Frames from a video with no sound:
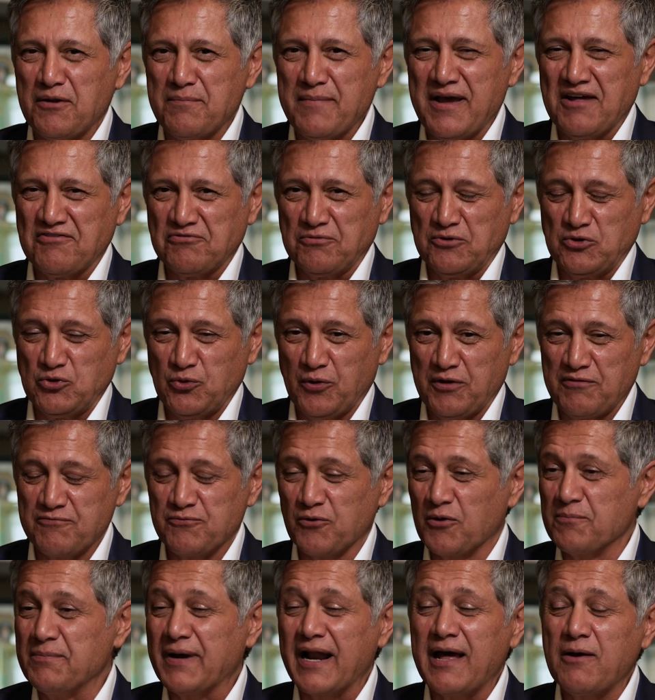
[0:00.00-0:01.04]
Masimo at 24,
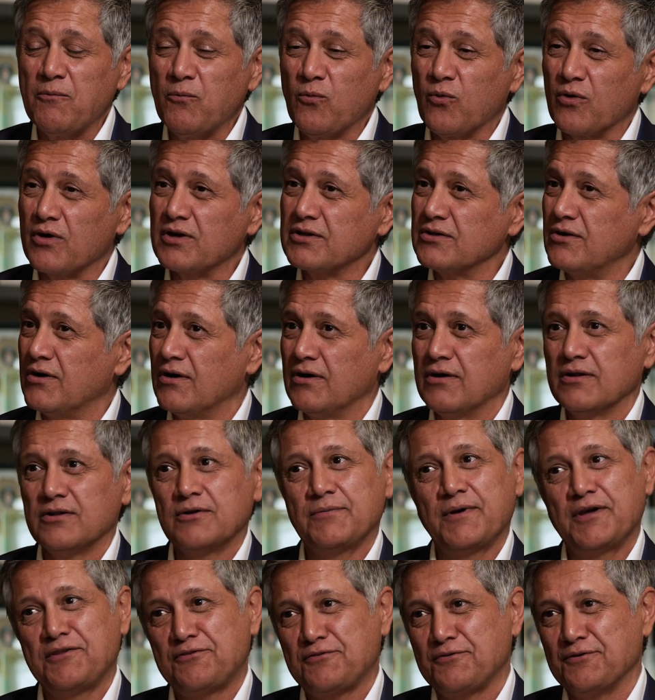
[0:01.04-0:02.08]
but I worked all the
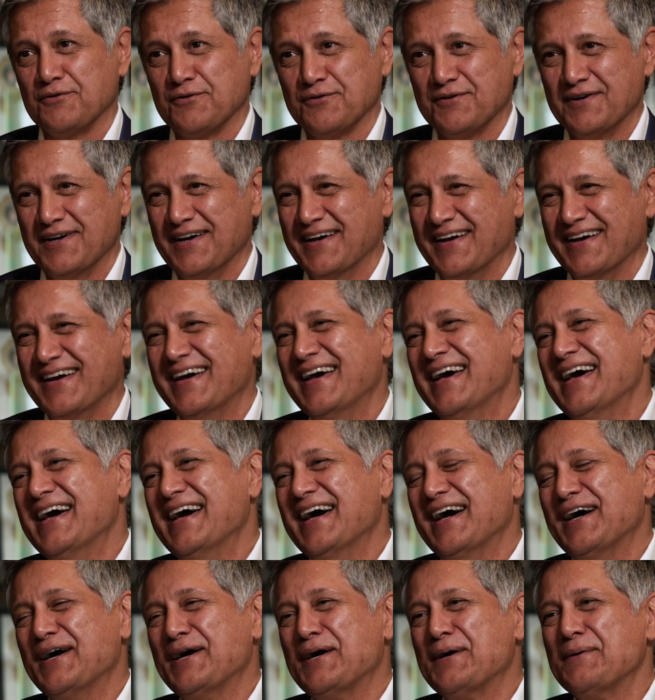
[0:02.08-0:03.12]
way through.
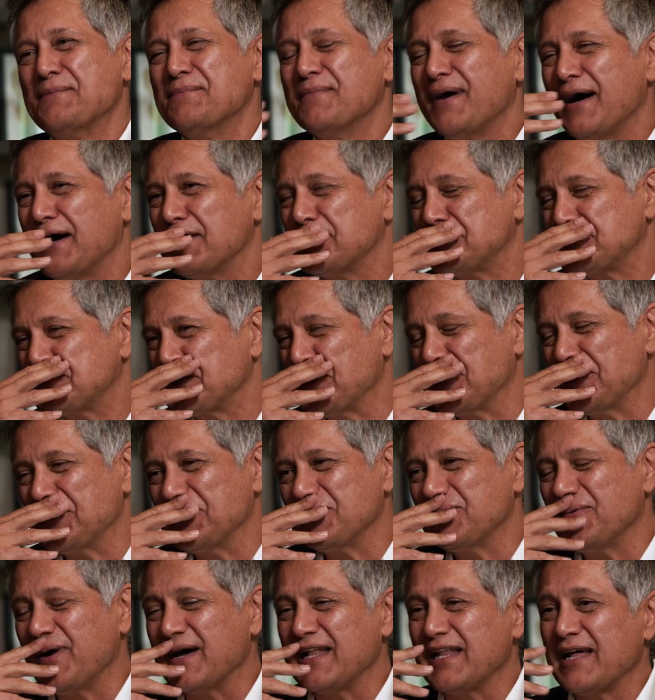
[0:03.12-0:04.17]
So
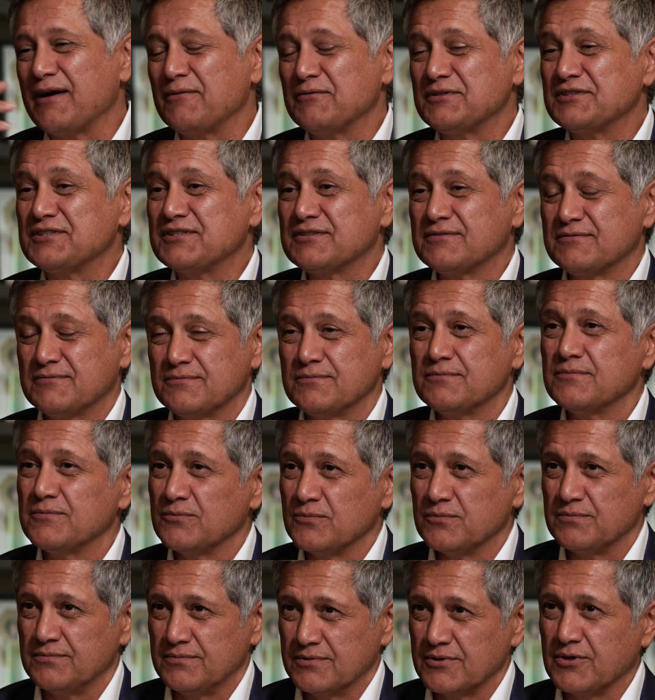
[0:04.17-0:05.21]
while I was
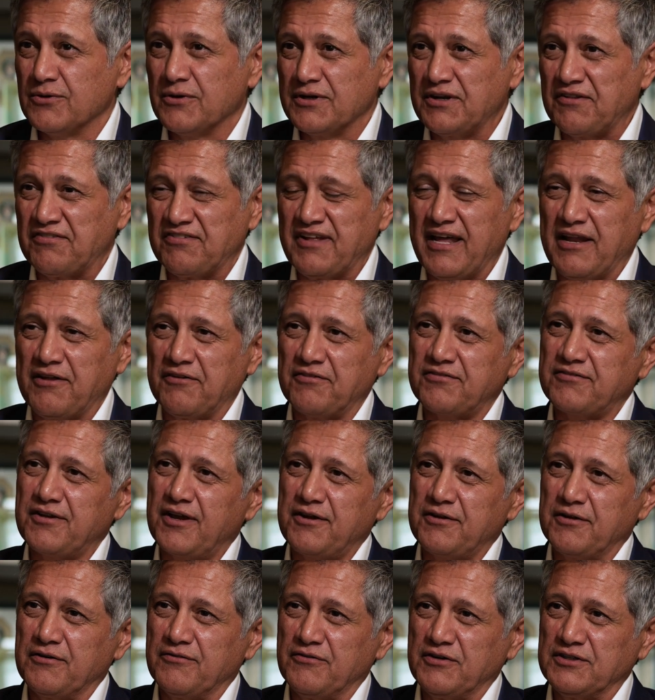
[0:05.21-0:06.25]
going to San Diego State
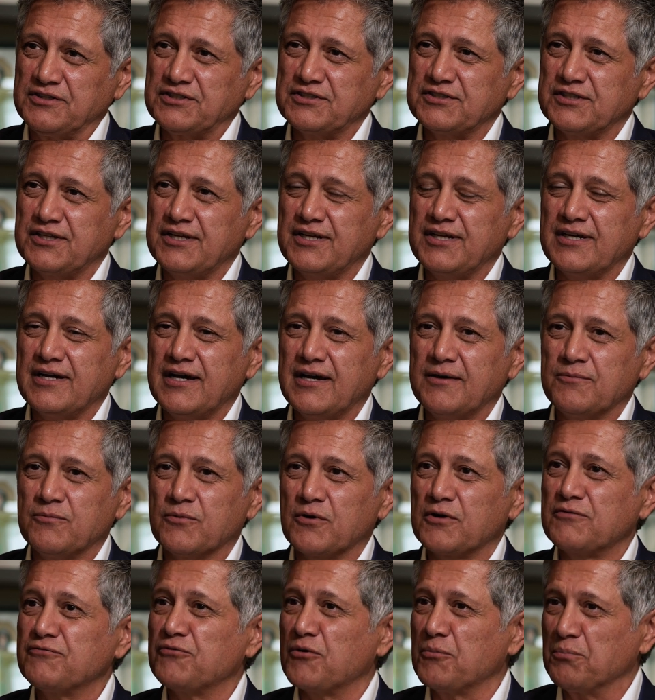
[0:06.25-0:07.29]
University, I
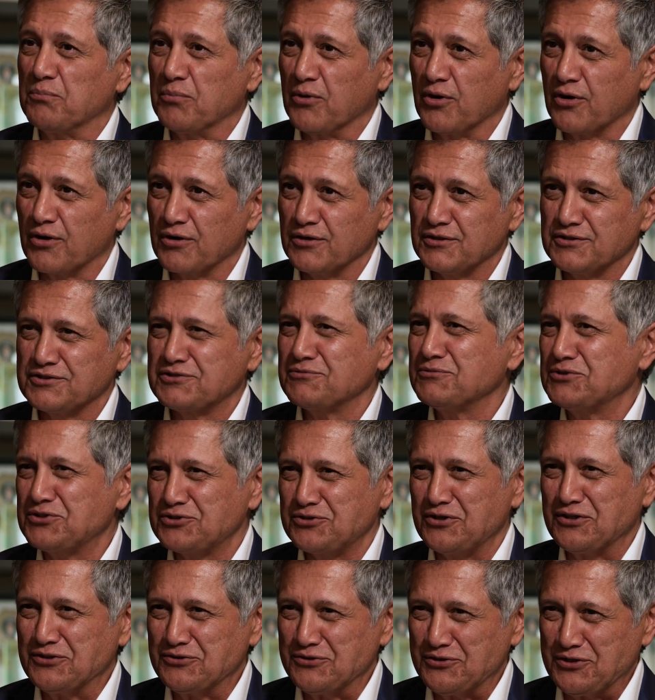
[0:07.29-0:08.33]
worked for Burroughs, which
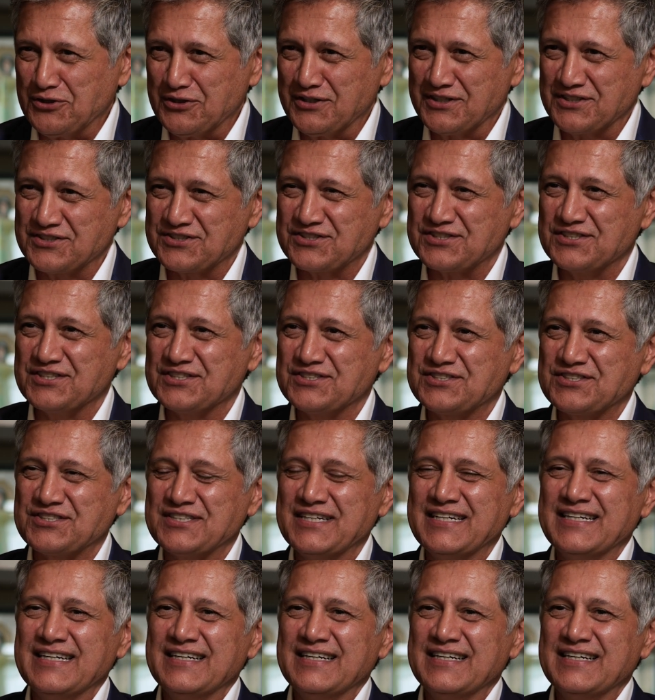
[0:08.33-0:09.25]
turned to Unisys.